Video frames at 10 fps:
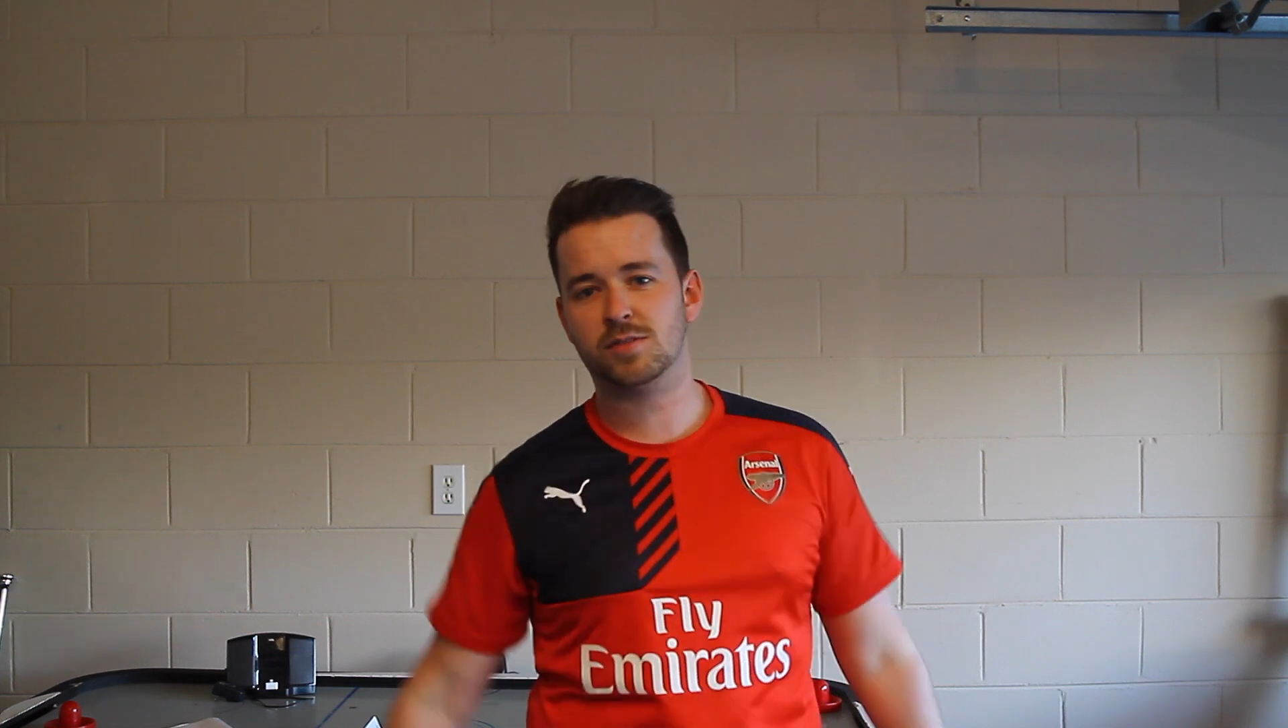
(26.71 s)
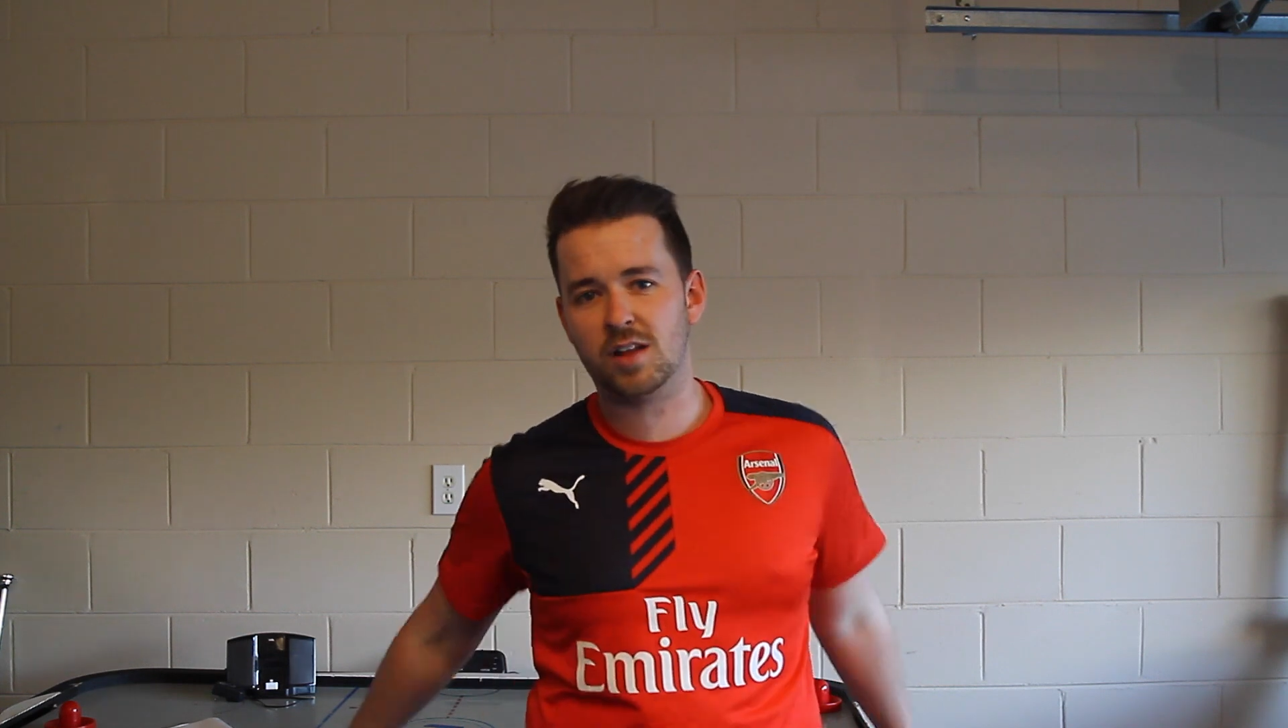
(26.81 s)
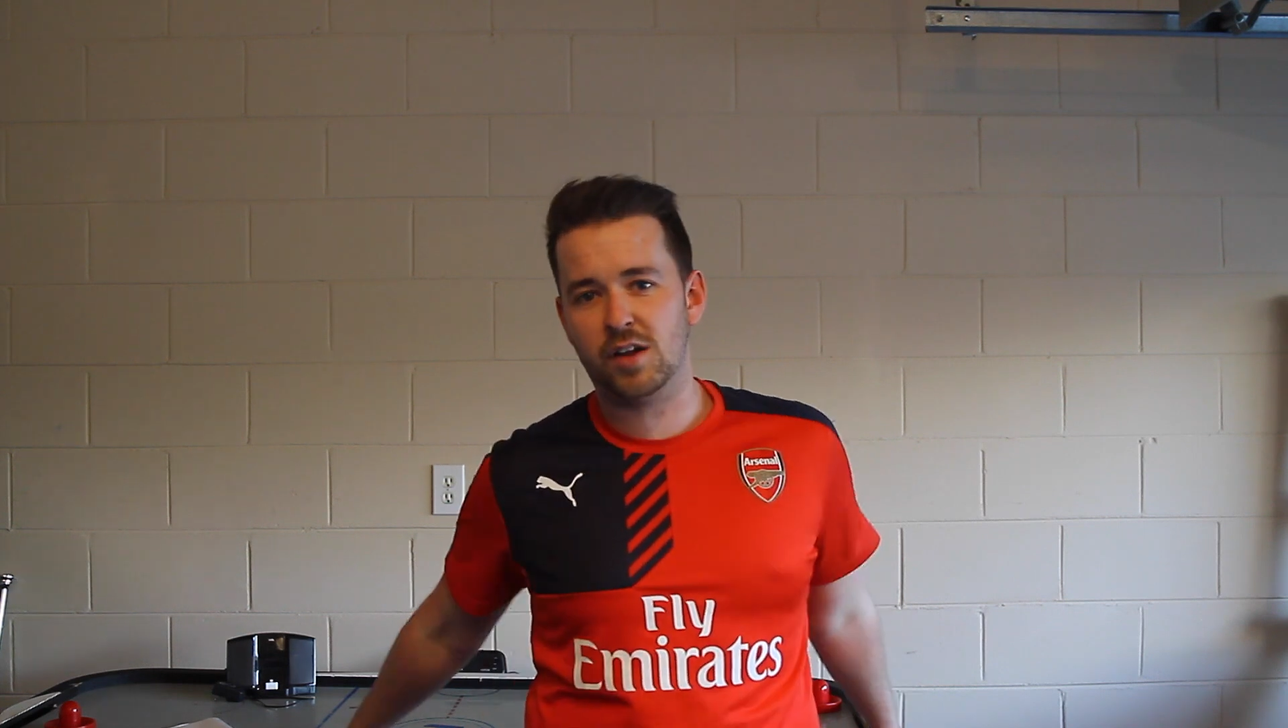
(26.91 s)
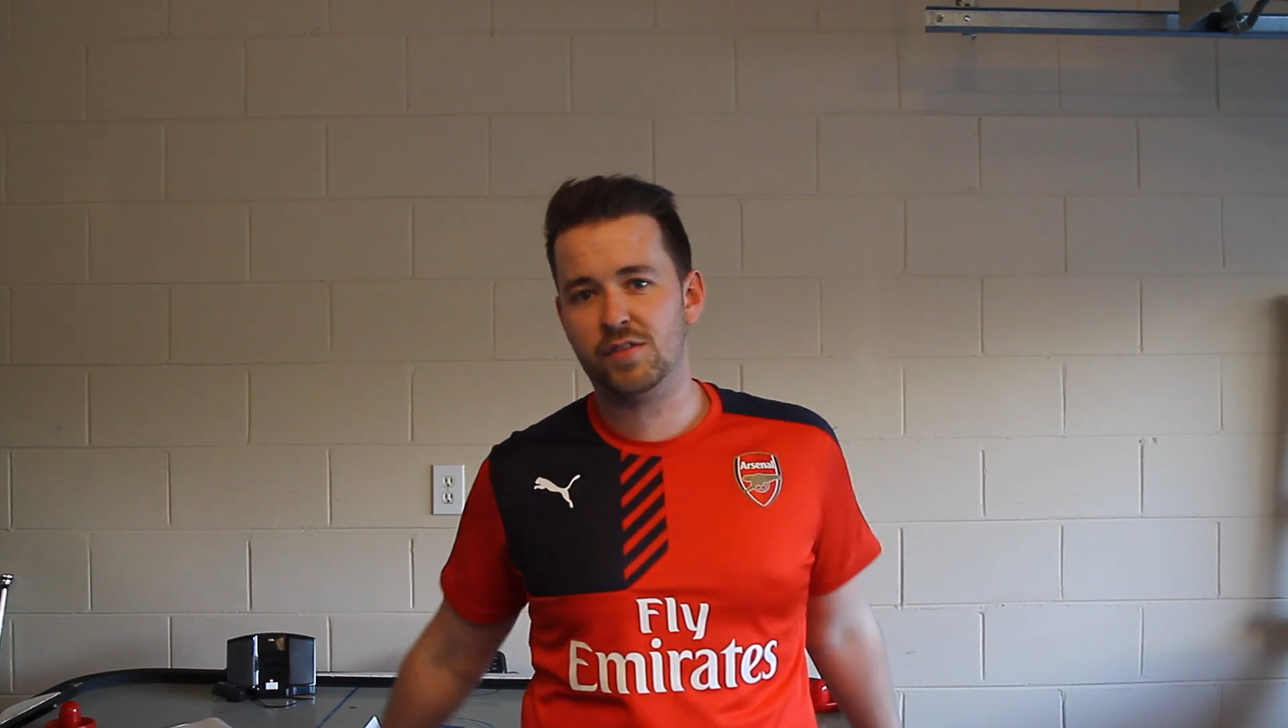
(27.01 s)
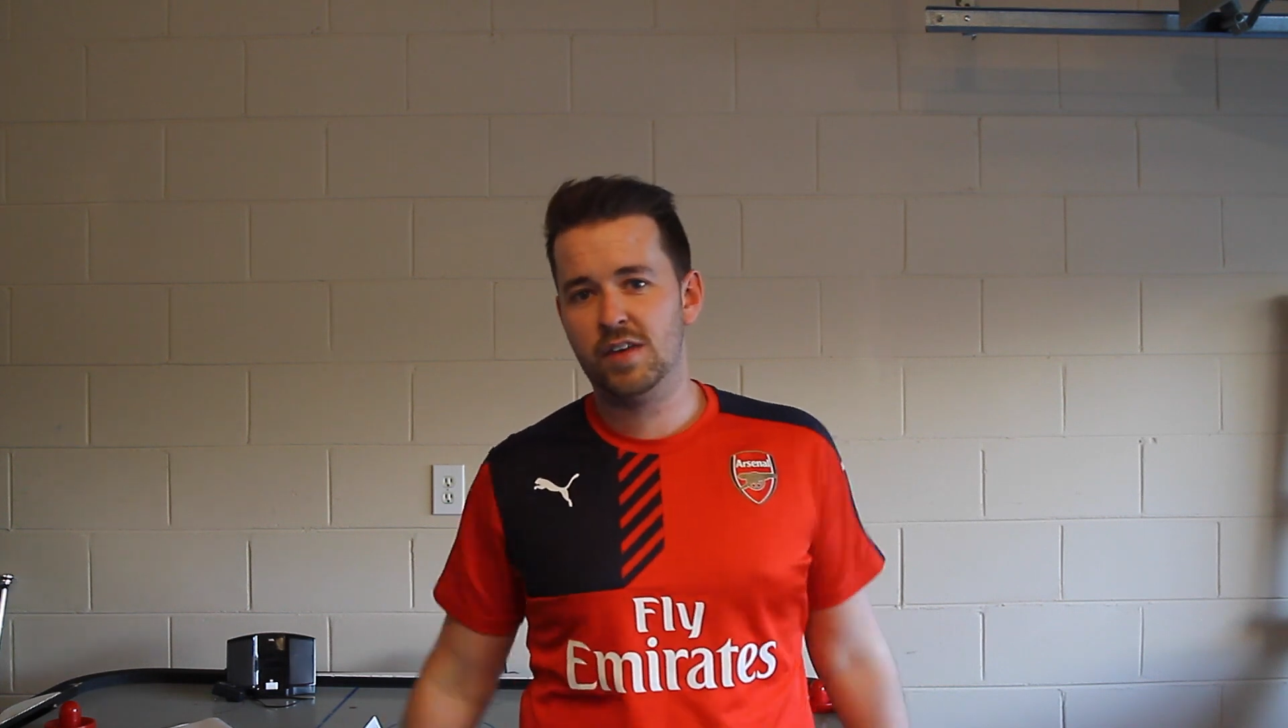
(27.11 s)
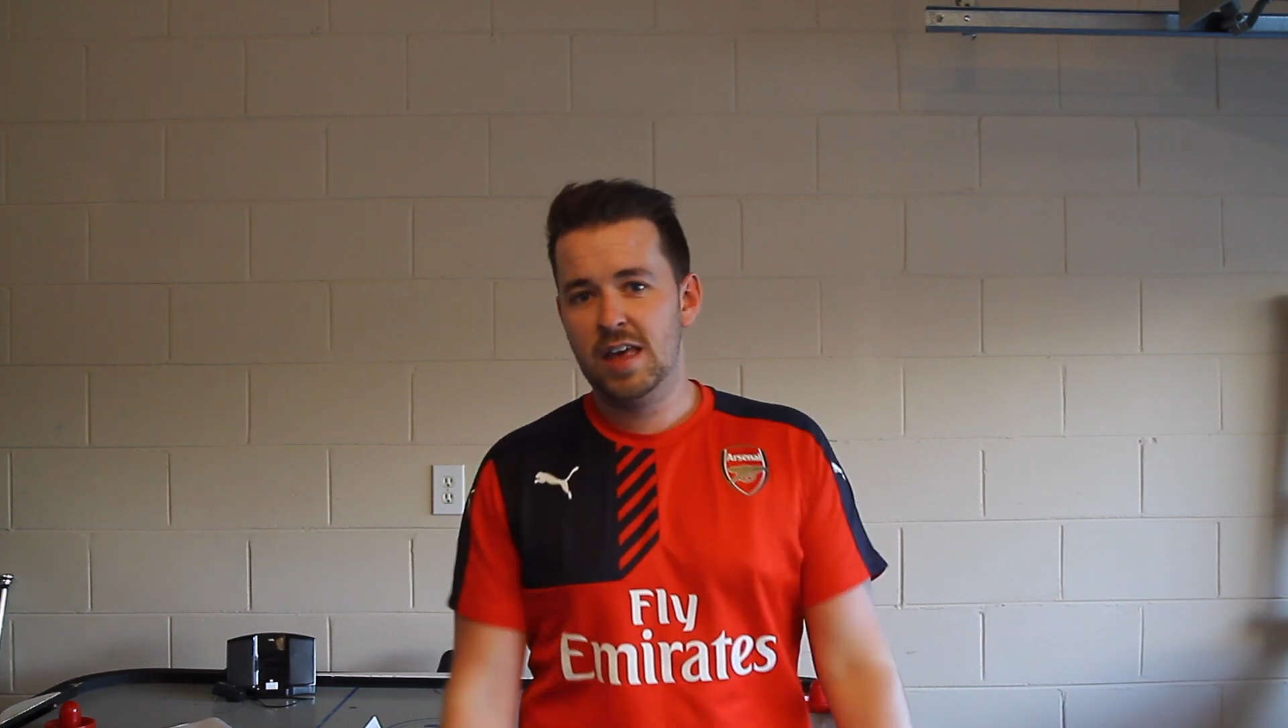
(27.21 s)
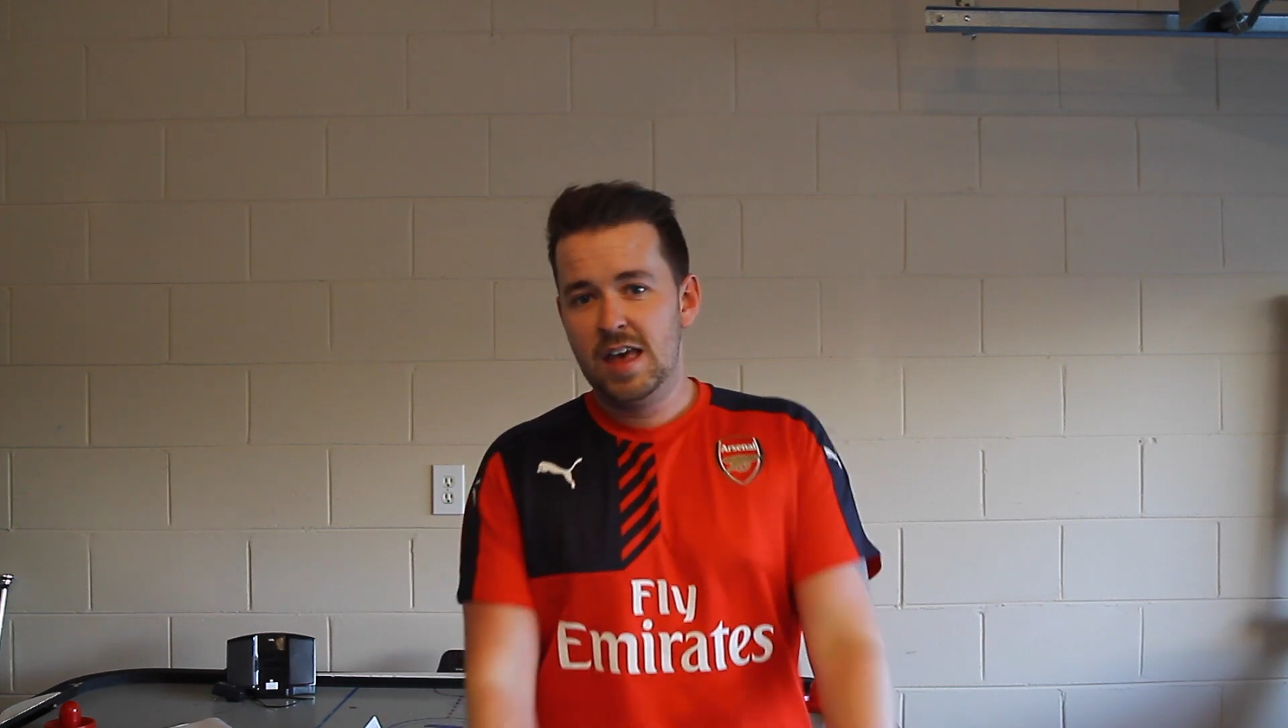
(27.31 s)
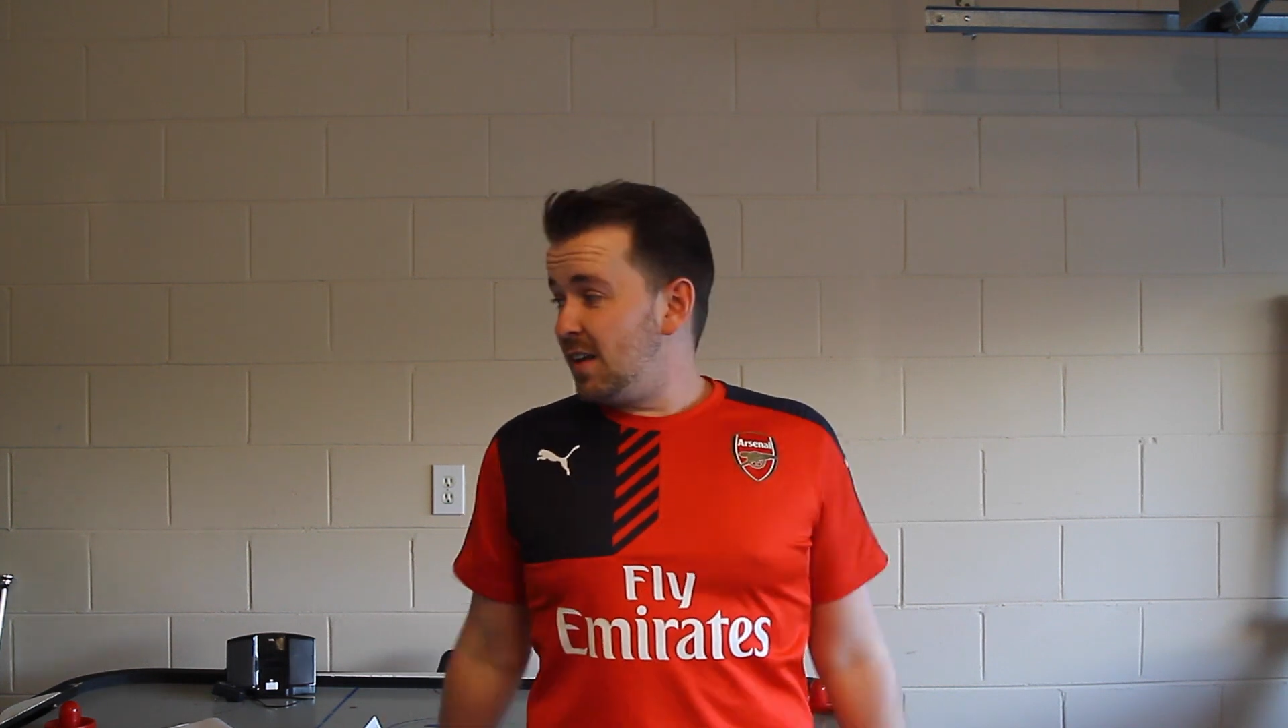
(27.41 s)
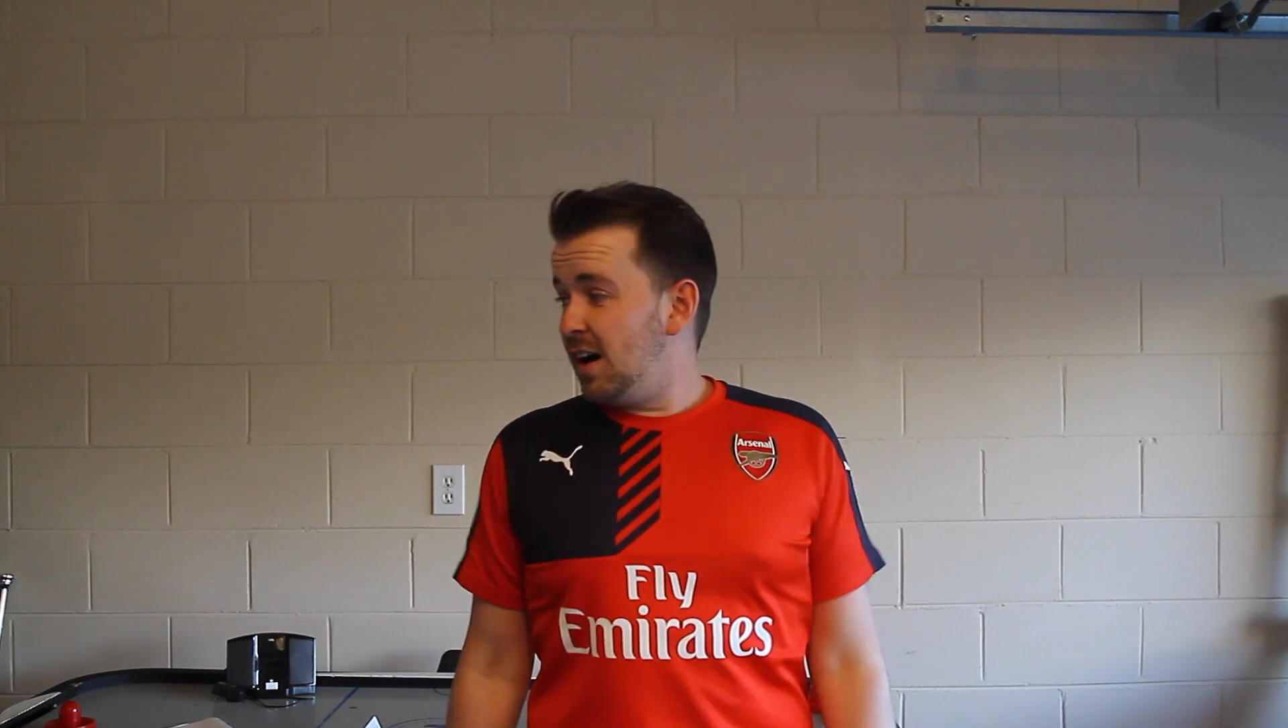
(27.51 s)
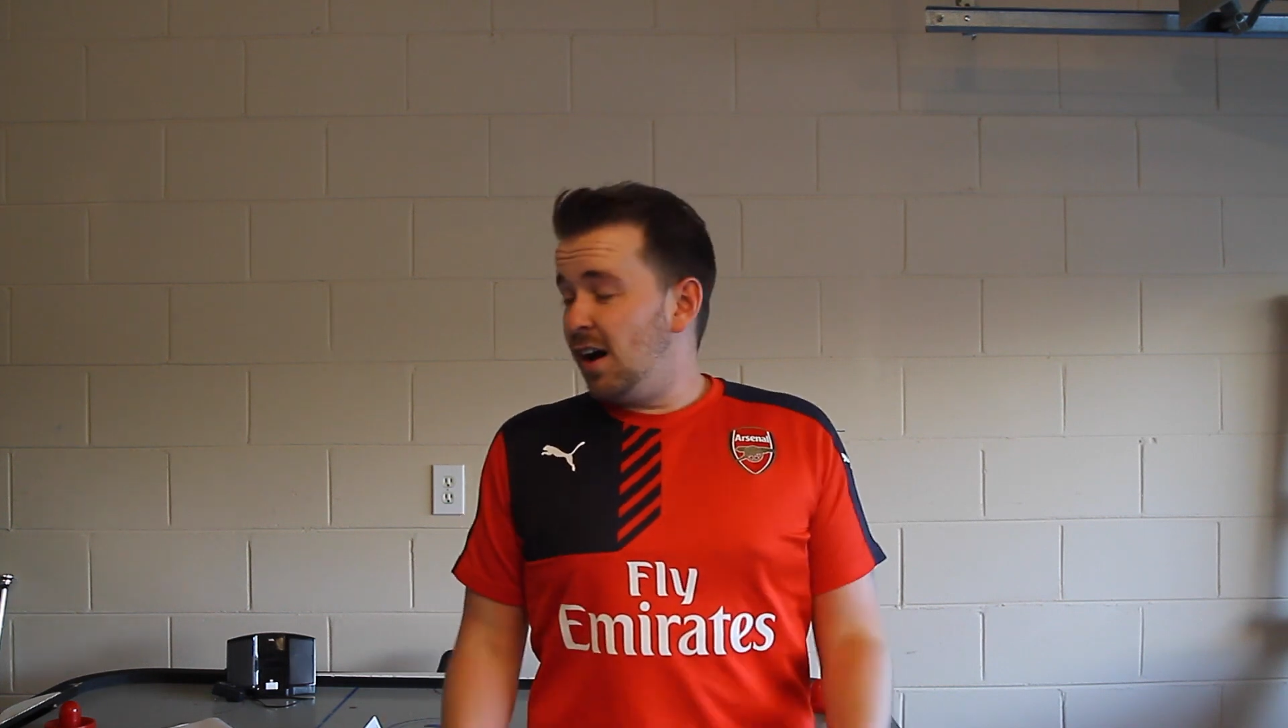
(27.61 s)

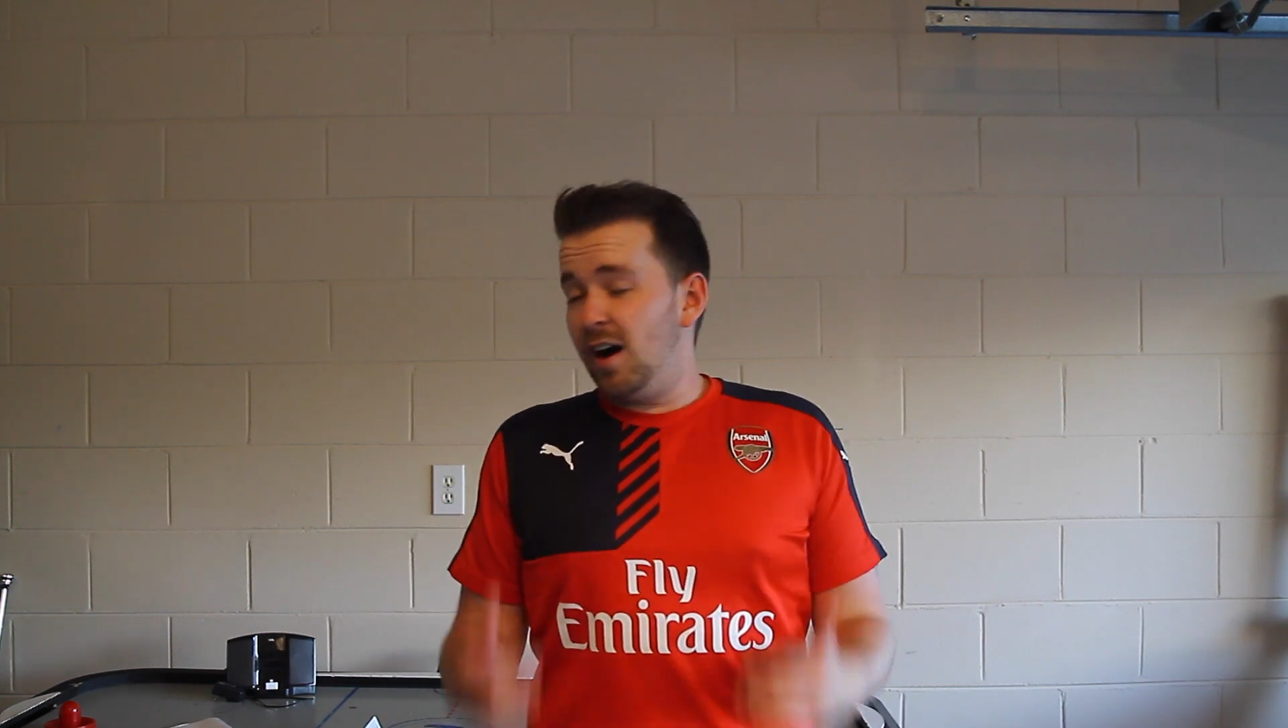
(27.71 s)
stuff.